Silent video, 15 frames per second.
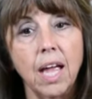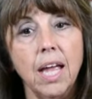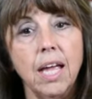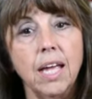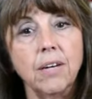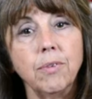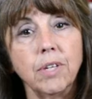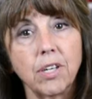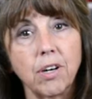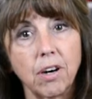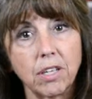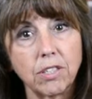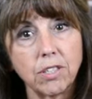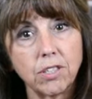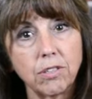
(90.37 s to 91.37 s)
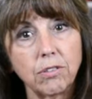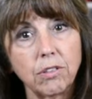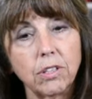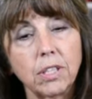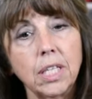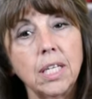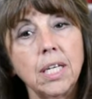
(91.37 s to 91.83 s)
in regards to
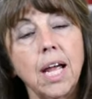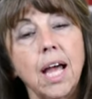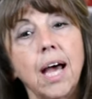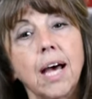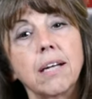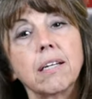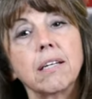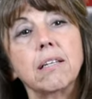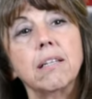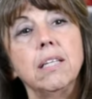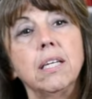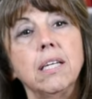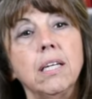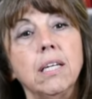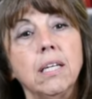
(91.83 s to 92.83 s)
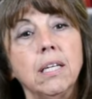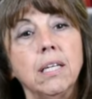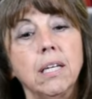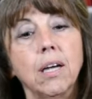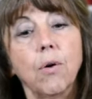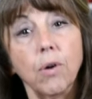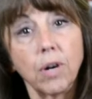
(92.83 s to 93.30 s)
looking at the
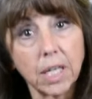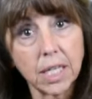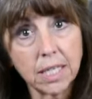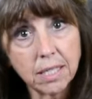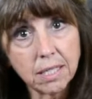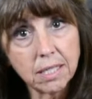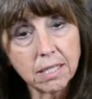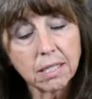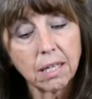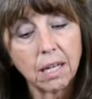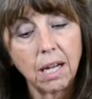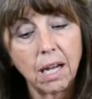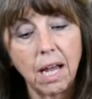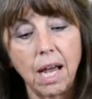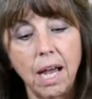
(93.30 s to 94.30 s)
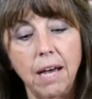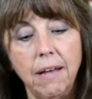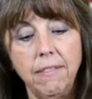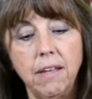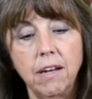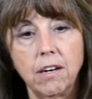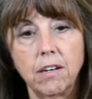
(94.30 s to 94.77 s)
organs
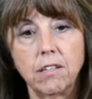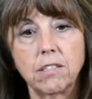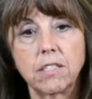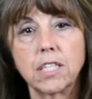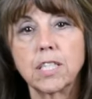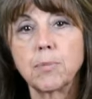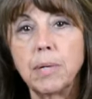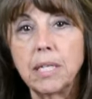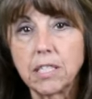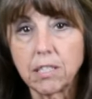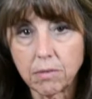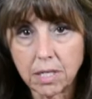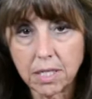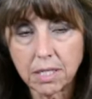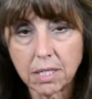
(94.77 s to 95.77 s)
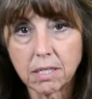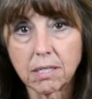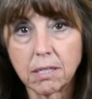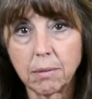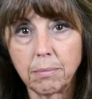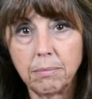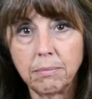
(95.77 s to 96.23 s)
and their suspensory
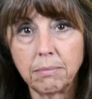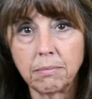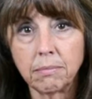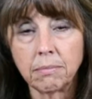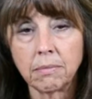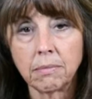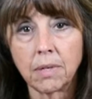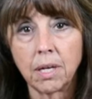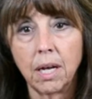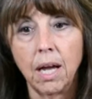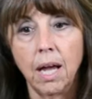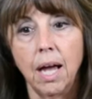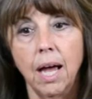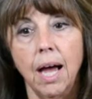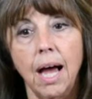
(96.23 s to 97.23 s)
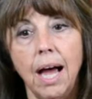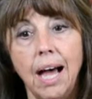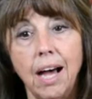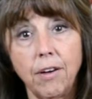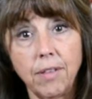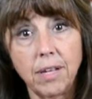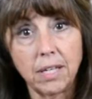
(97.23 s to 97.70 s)
system,
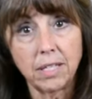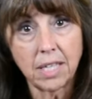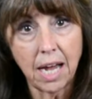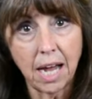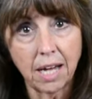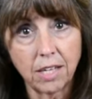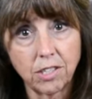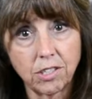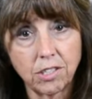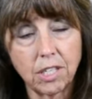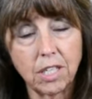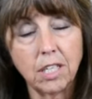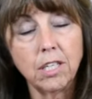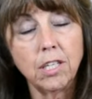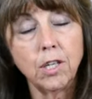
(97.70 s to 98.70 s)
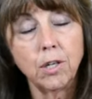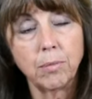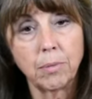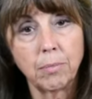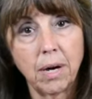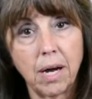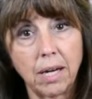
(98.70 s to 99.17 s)
how they attach in the
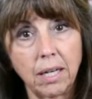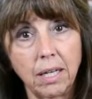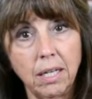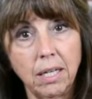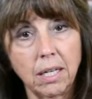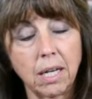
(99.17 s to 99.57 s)
human body,